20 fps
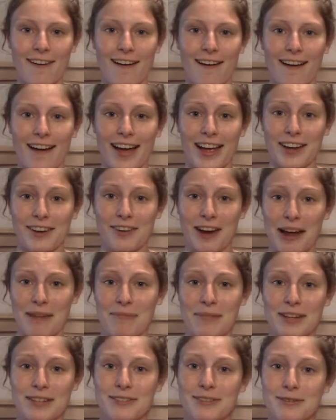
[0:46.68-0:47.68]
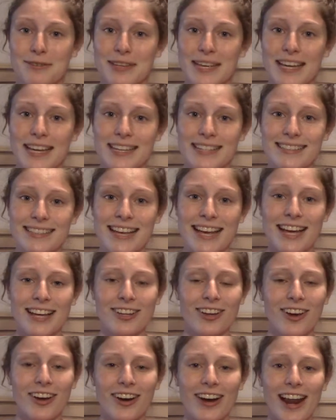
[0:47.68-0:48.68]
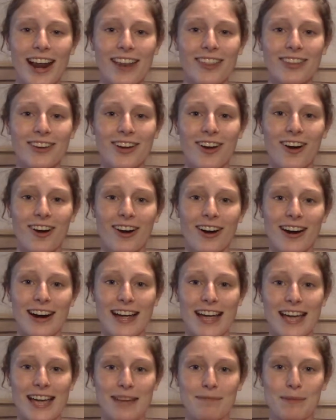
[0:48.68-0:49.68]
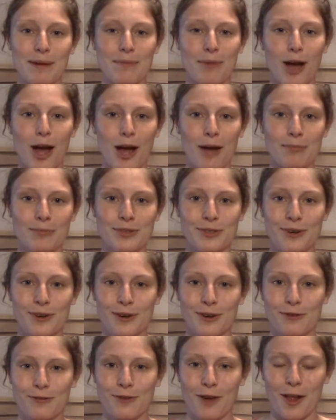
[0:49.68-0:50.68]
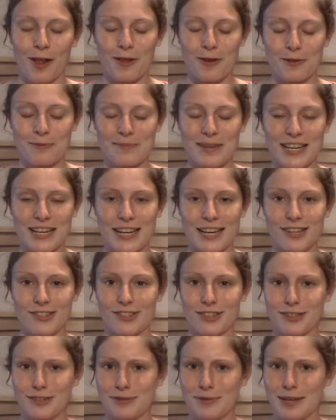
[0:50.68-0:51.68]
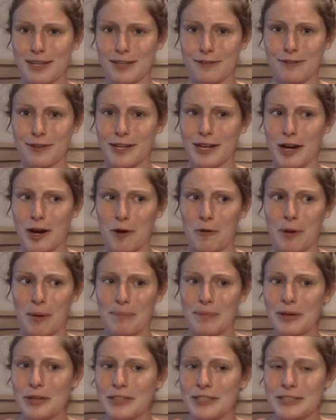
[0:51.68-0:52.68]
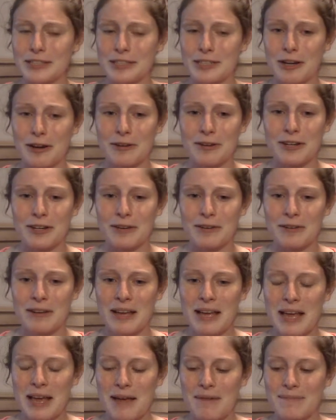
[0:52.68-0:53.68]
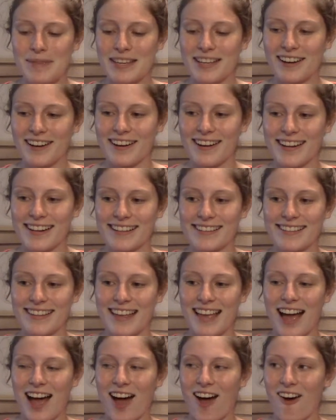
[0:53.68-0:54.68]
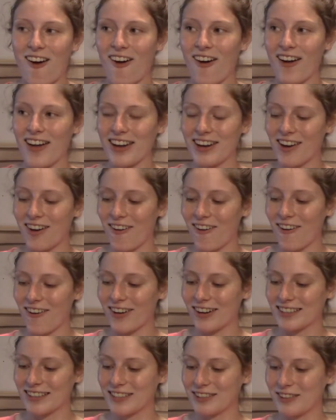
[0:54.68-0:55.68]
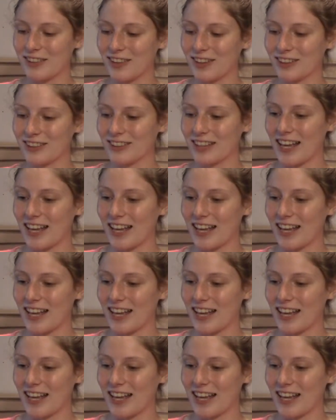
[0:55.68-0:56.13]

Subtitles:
I grabbed my suitcase, got it out of the car, and my mom sort of followed me just so we could figure out what building to go to, because on our little,